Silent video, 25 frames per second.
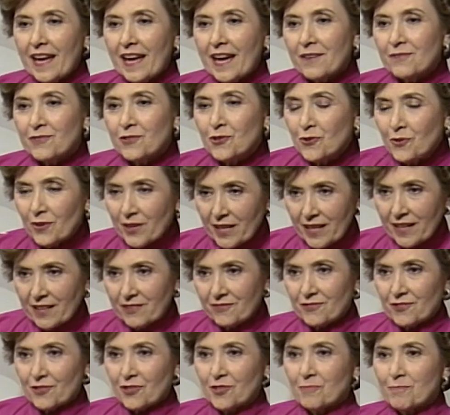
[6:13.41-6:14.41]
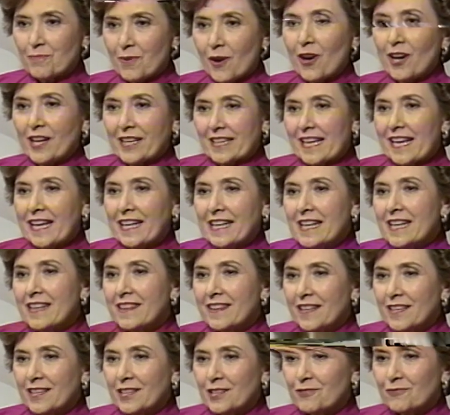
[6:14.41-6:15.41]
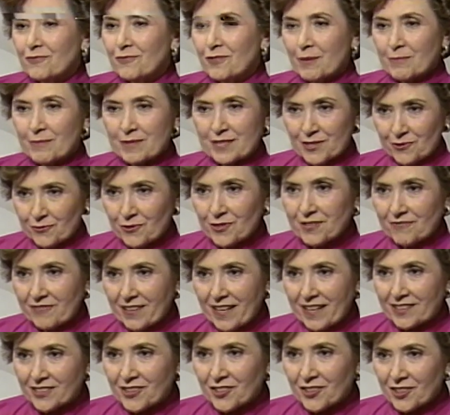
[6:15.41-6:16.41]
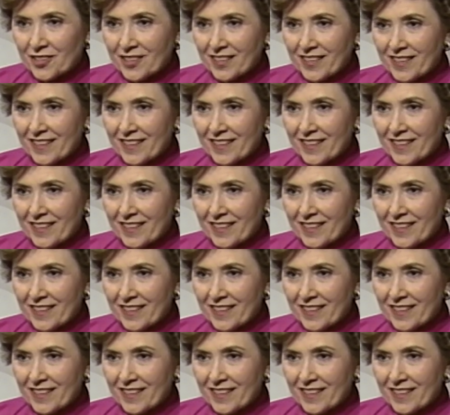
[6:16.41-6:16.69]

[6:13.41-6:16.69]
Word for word: Have you ever bought anything from a street vendor?